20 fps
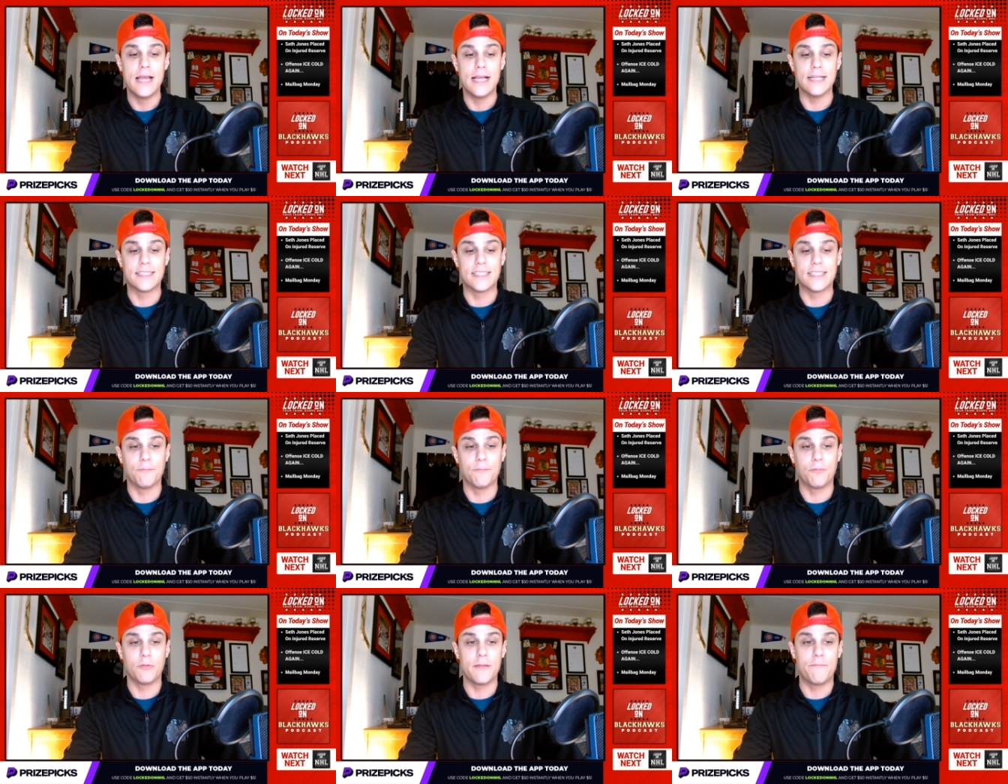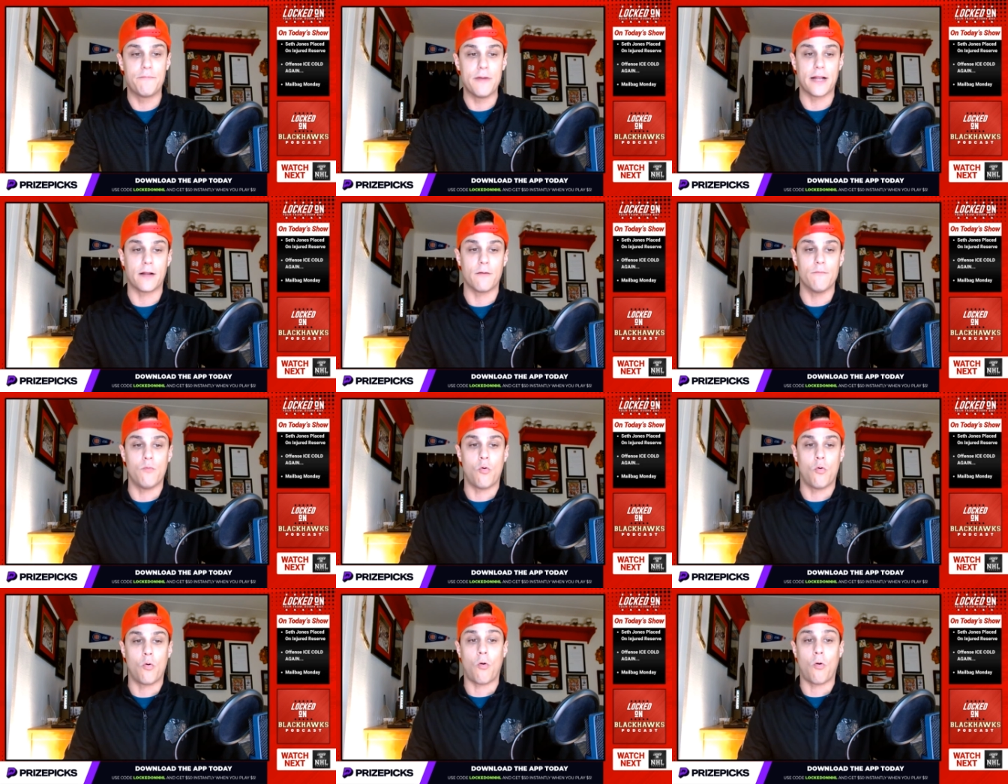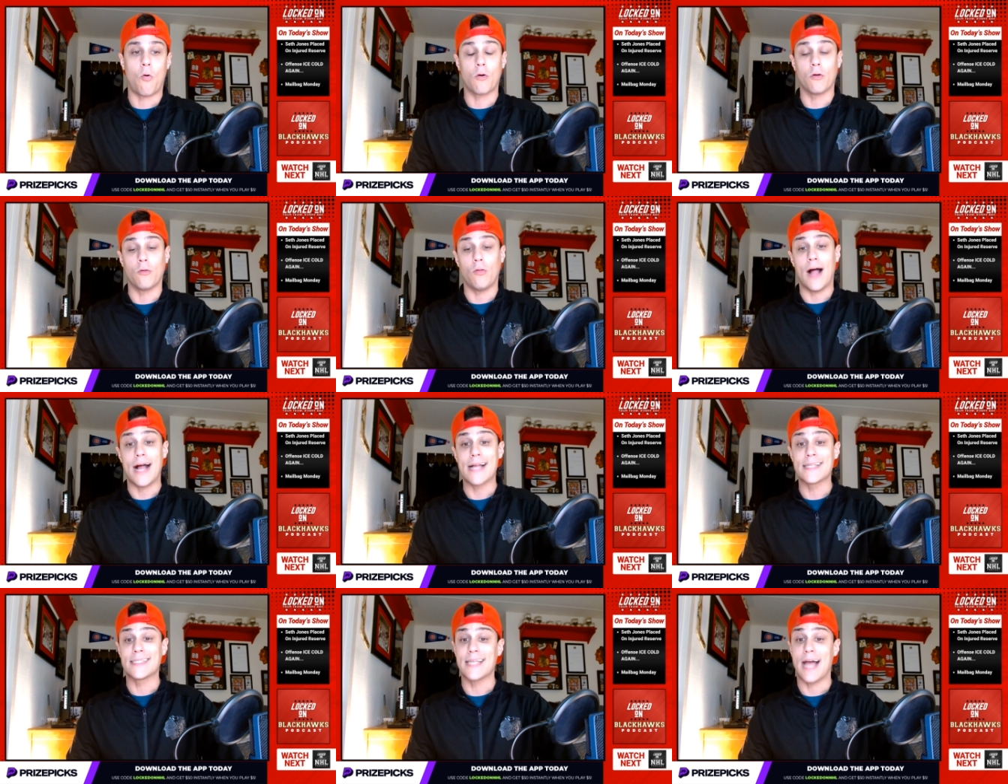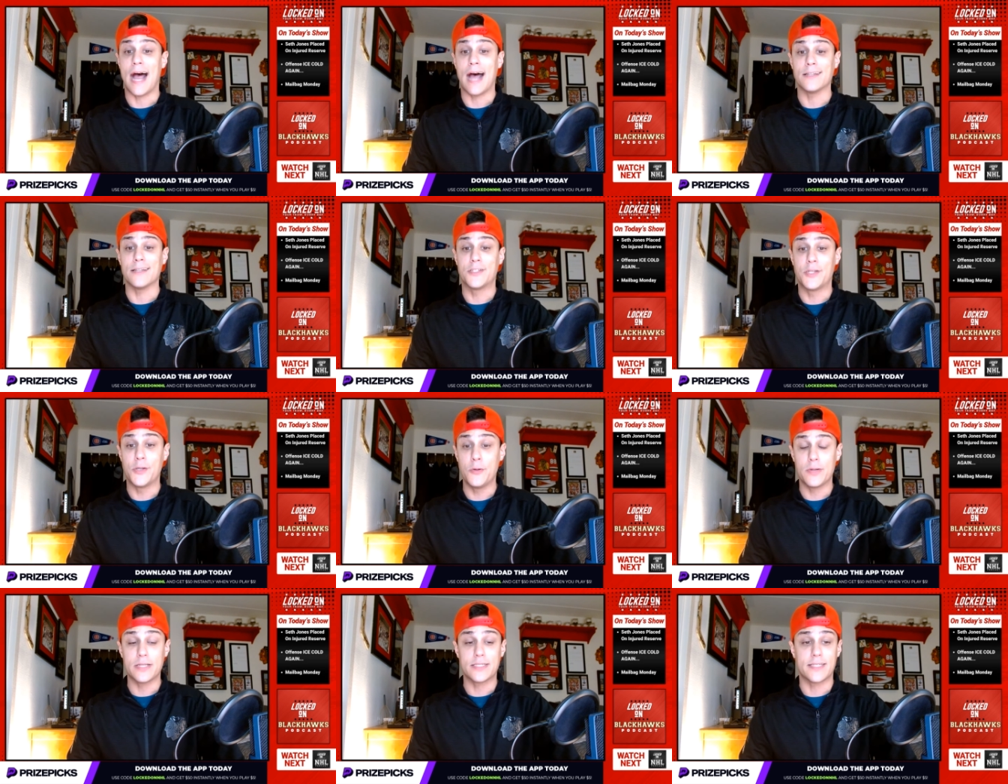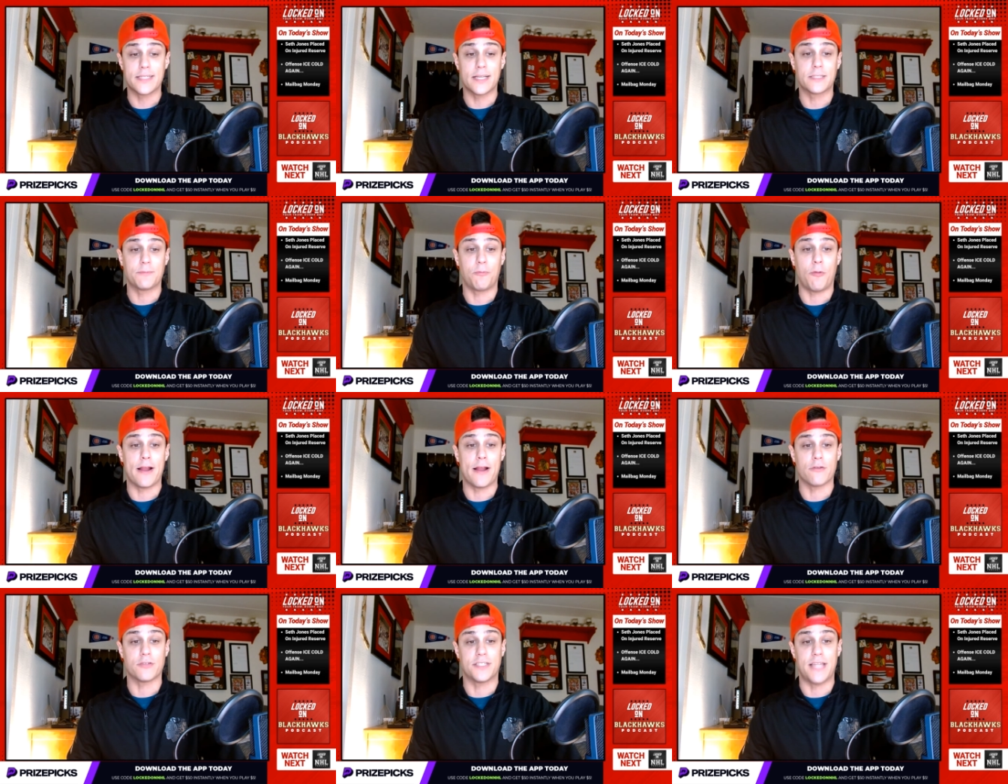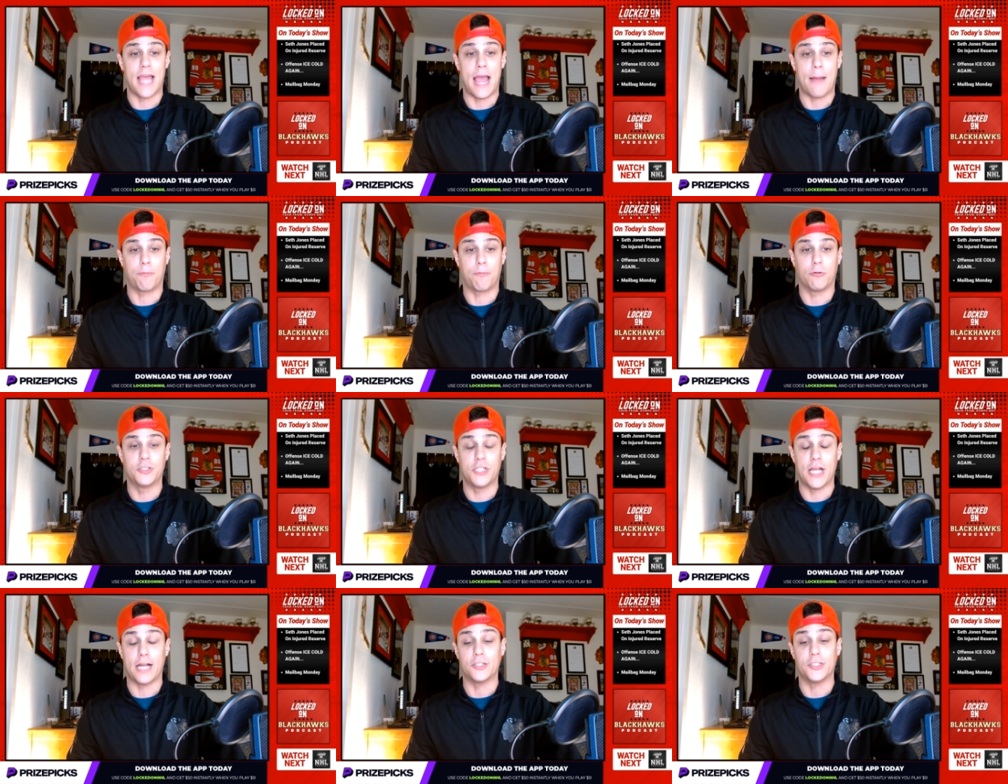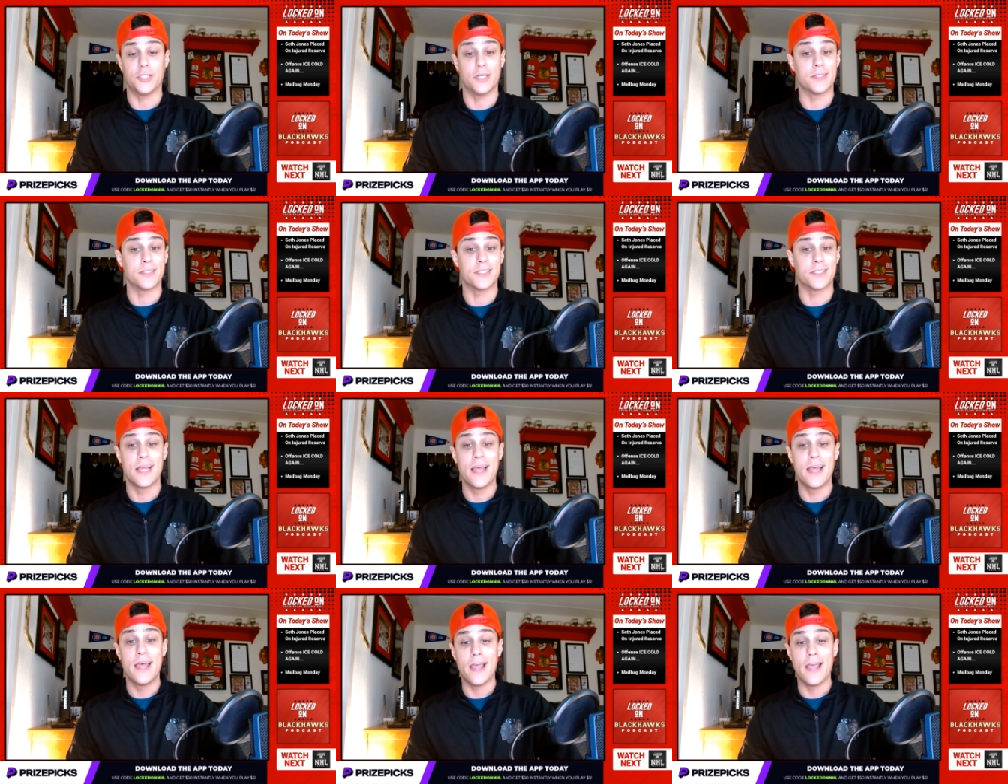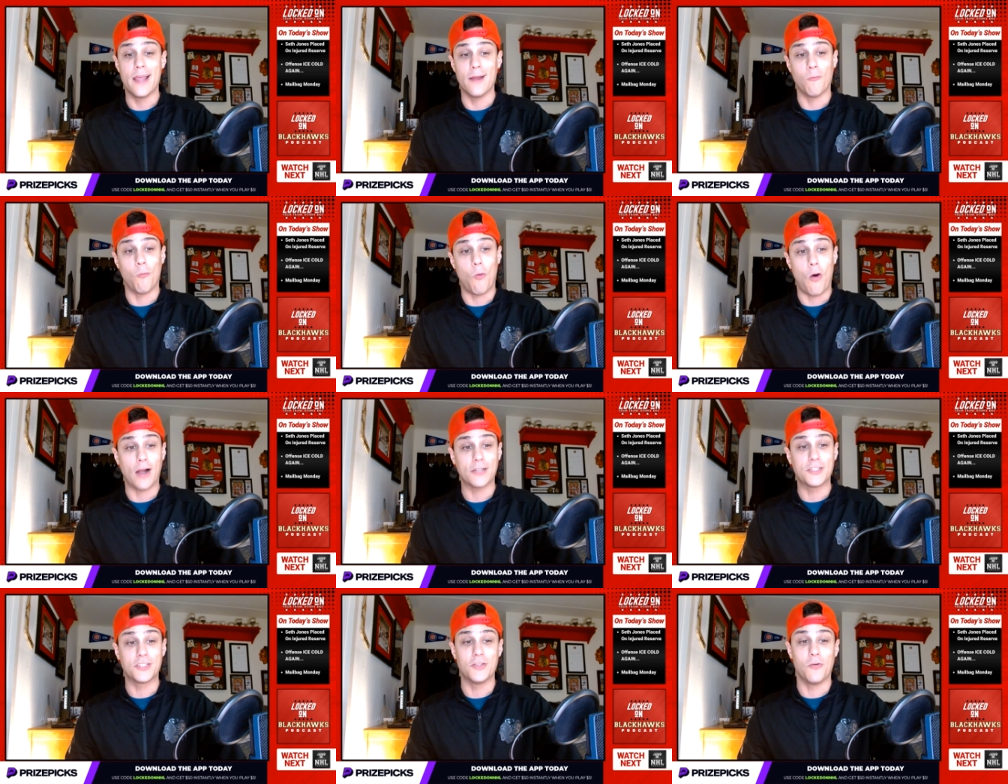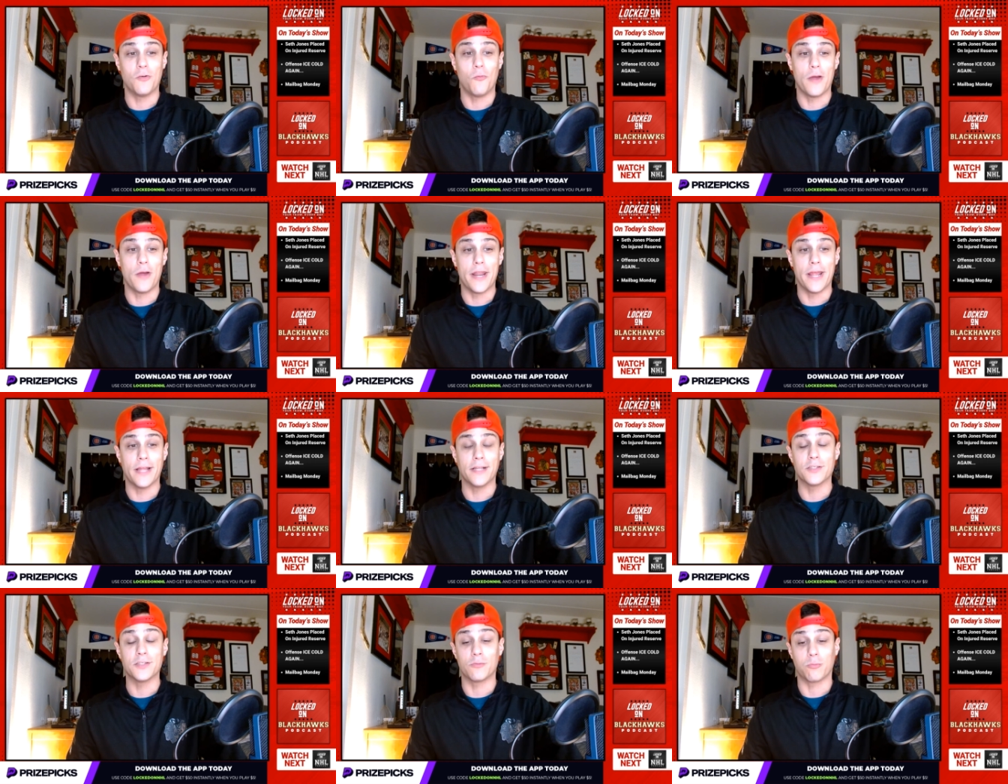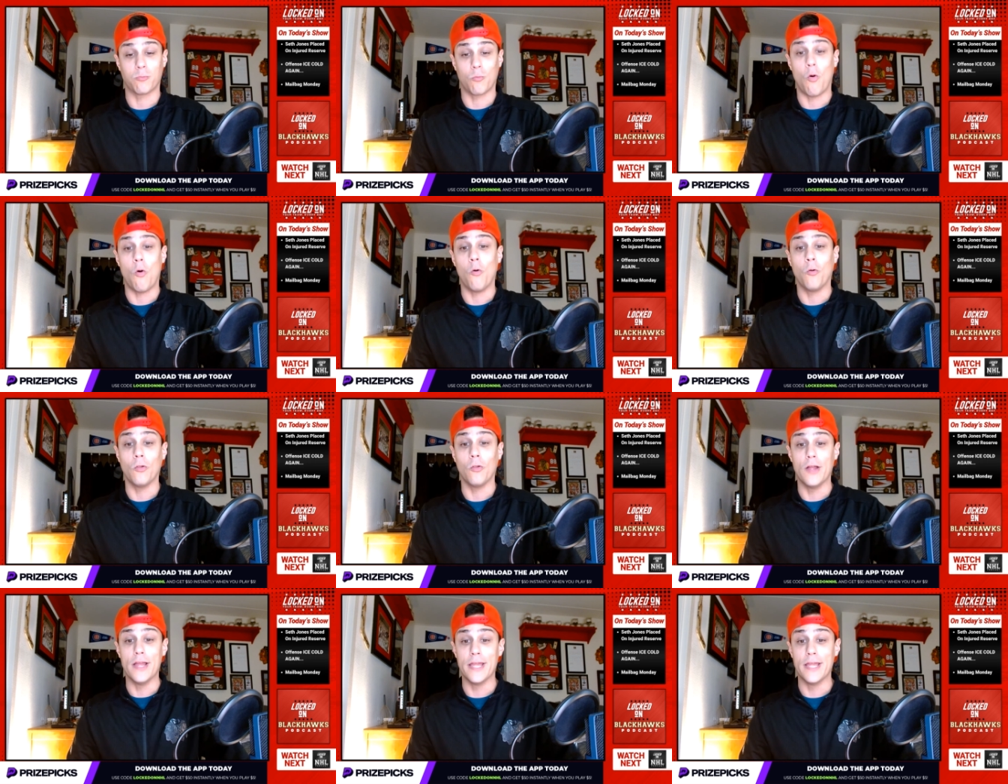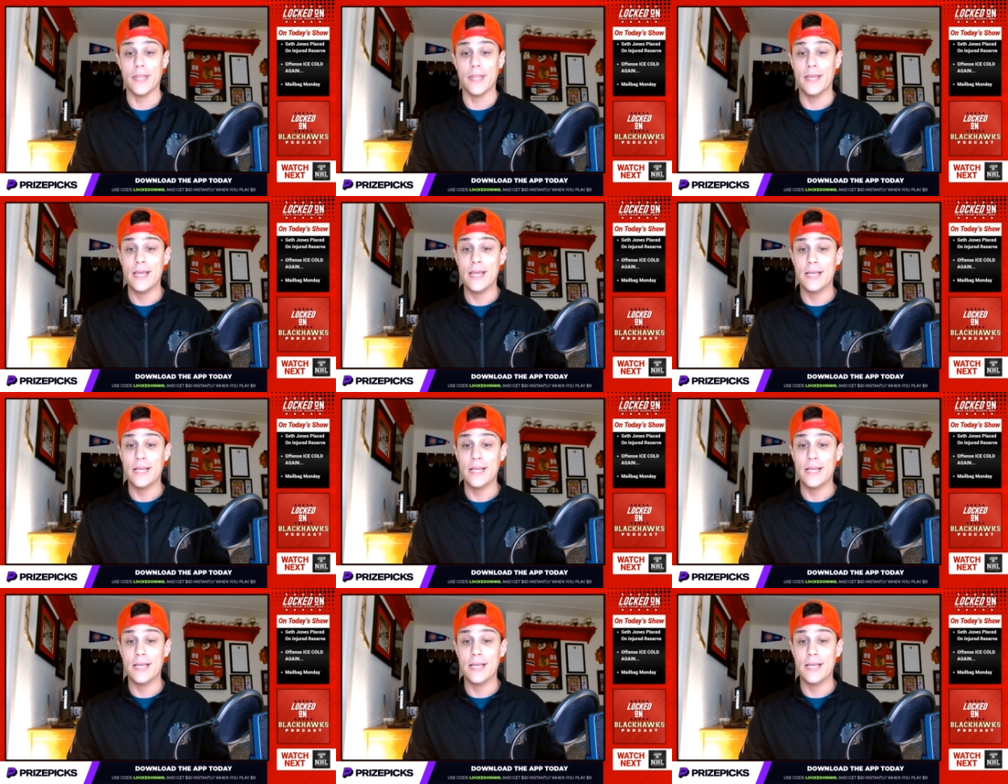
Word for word: is simply pick more or less on two to six player stat projections and watch the winnings roll in.